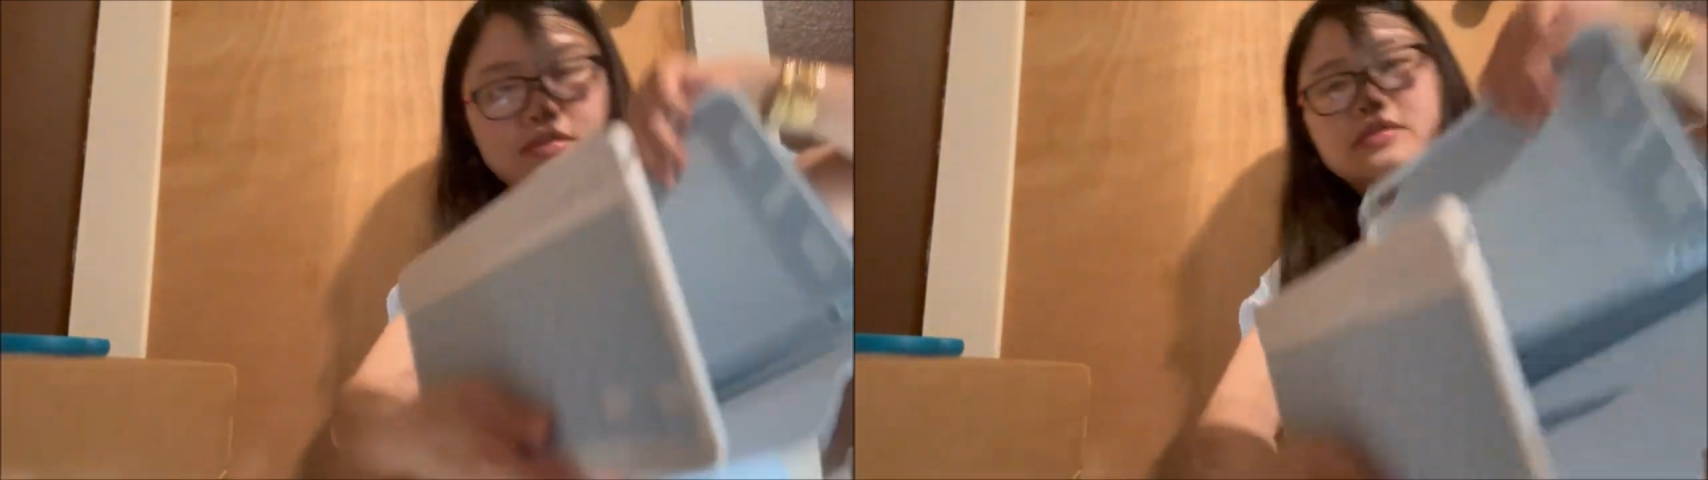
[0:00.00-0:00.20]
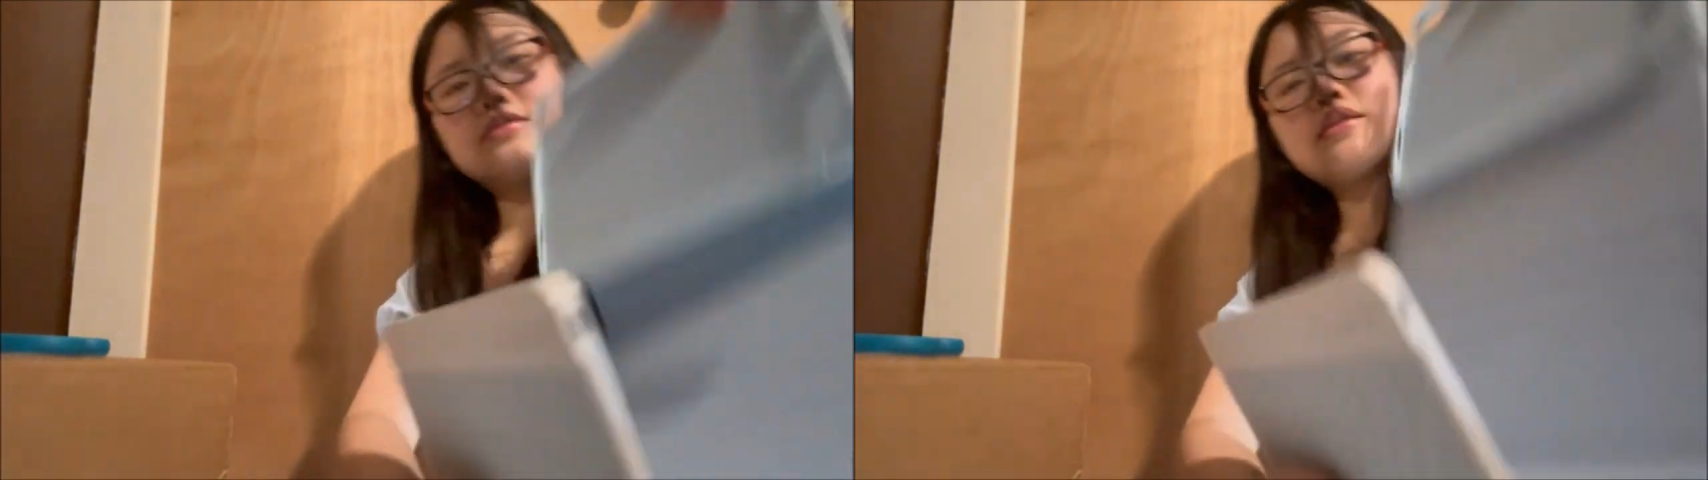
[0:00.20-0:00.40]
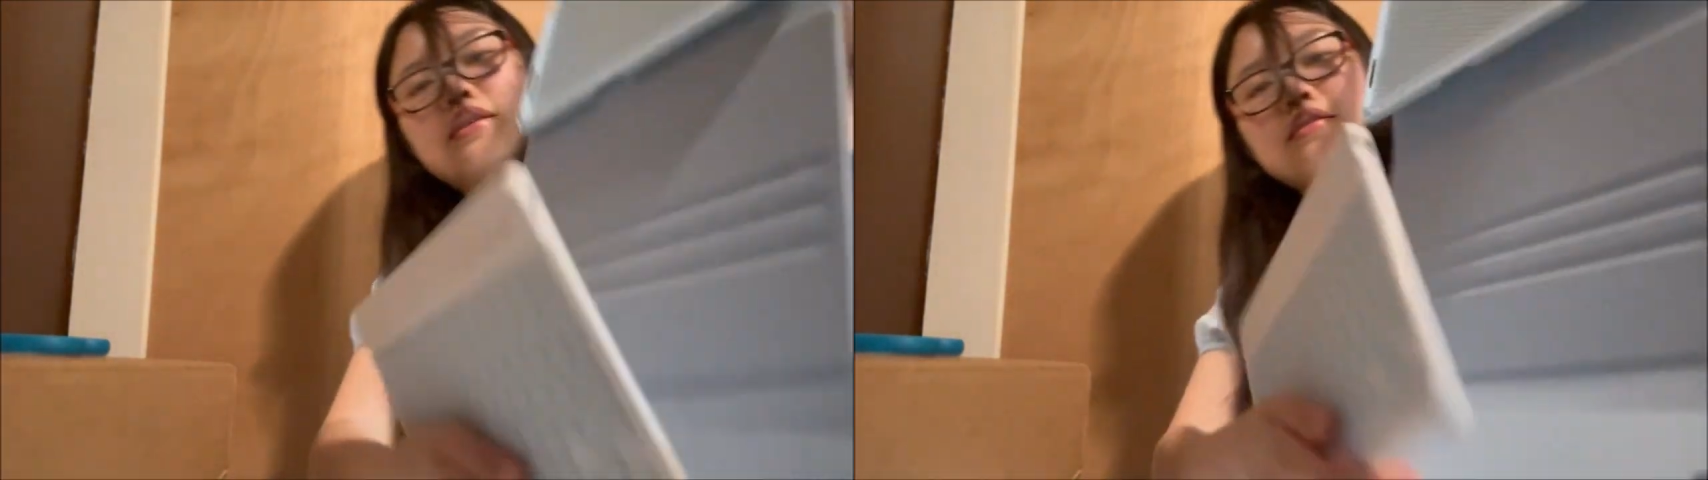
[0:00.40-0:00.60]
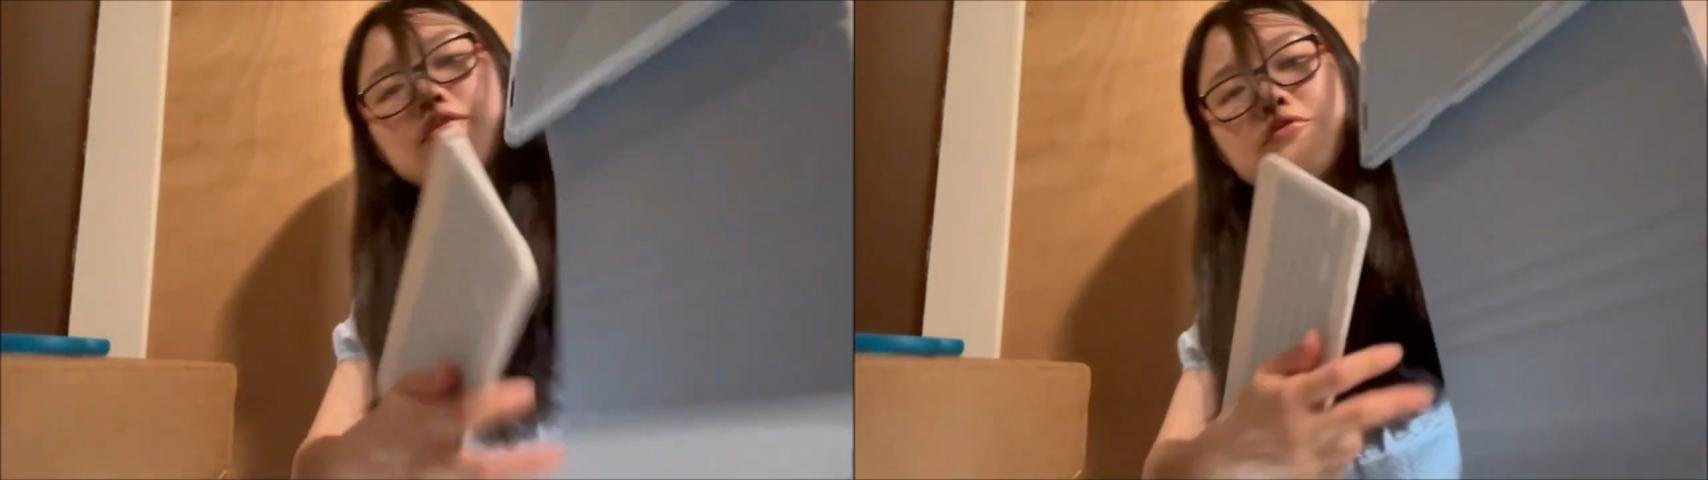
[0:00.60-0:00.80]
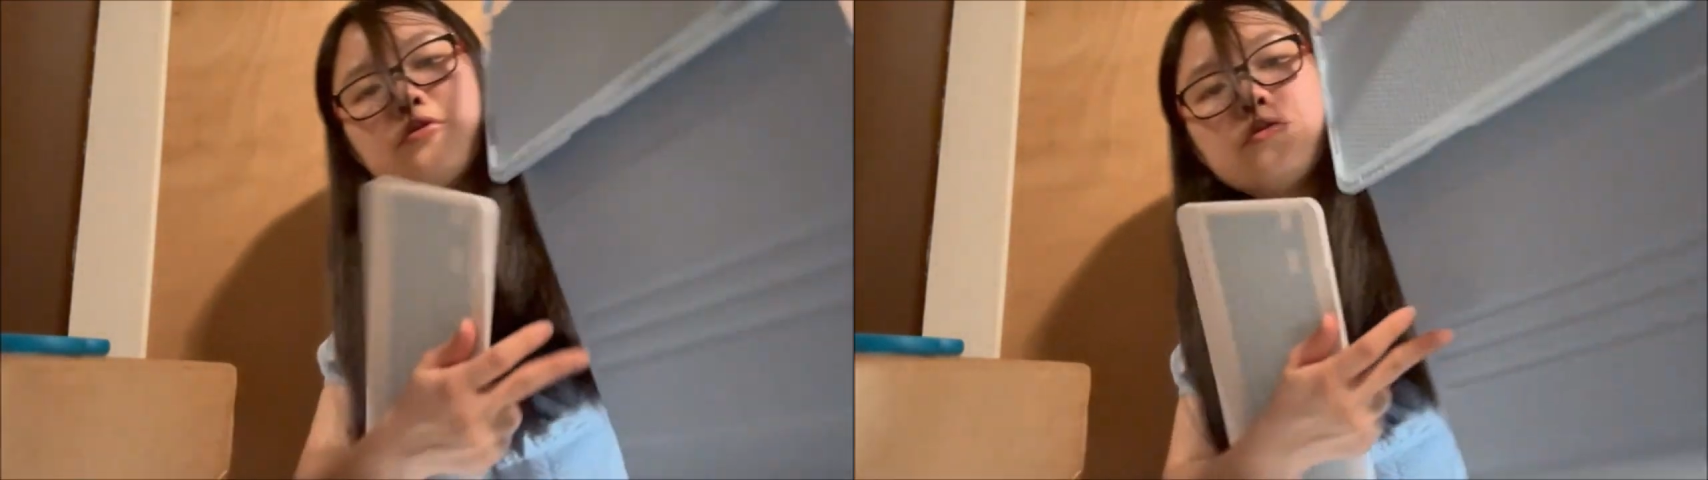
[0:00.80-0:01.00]
There's like
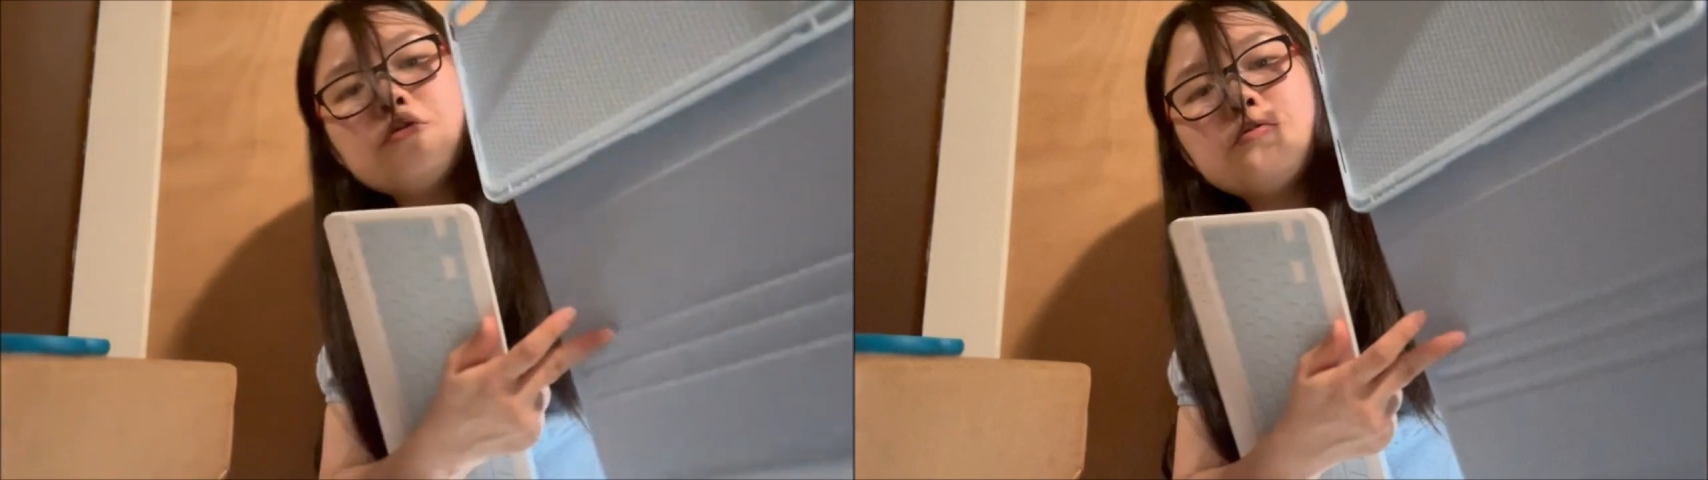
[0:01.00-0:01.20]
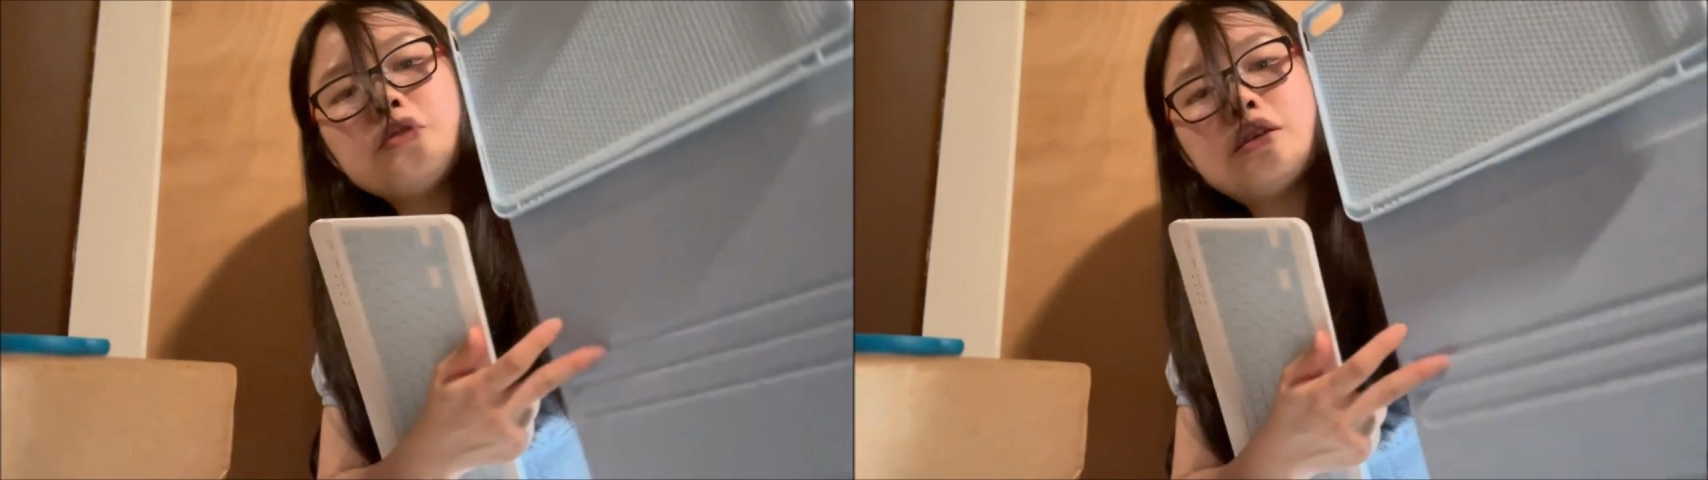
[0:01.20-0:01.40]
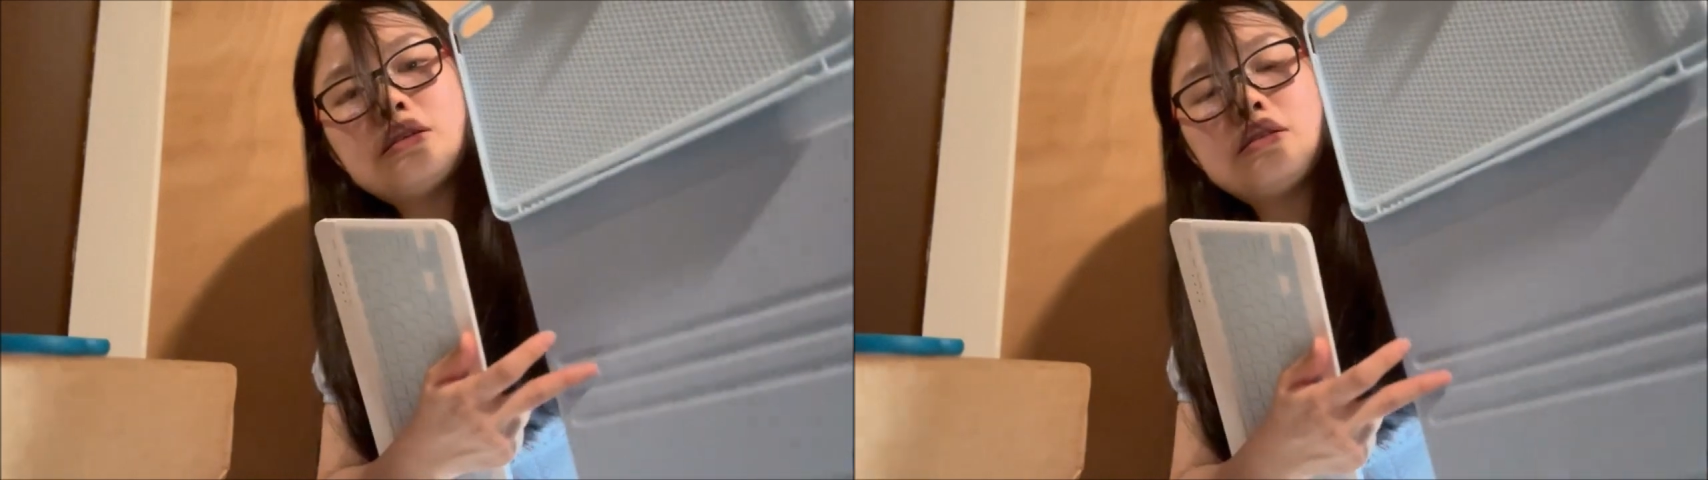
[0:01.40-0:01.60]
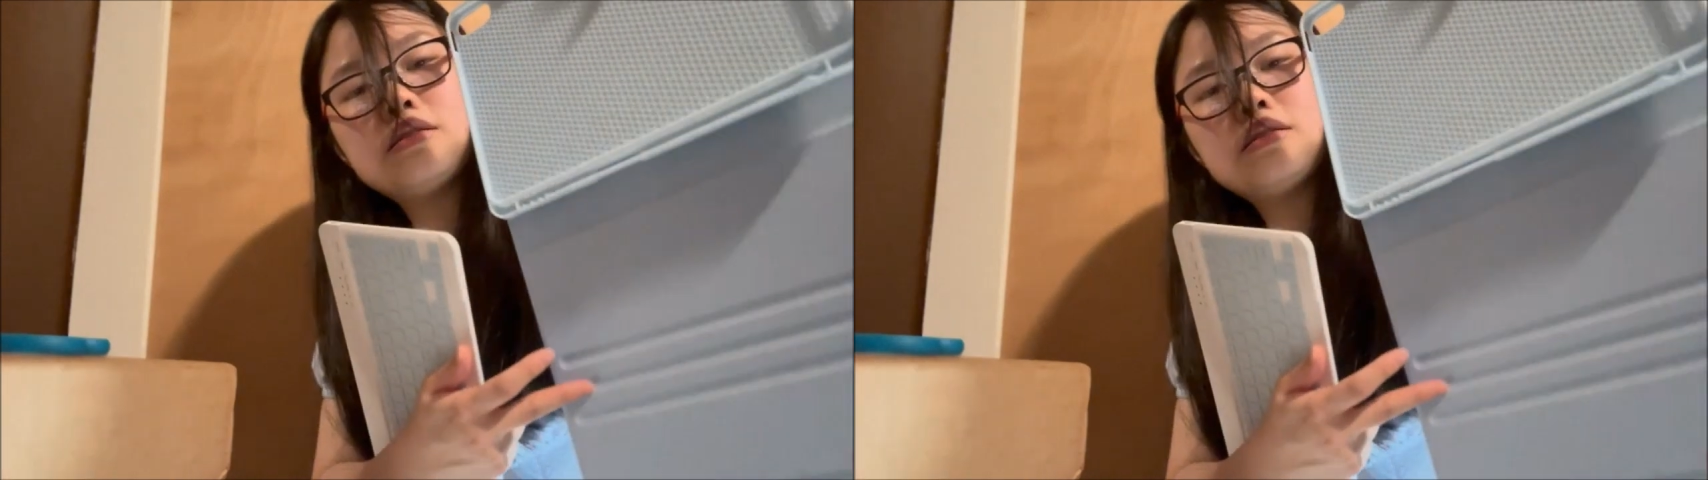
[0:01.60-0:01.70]
the room where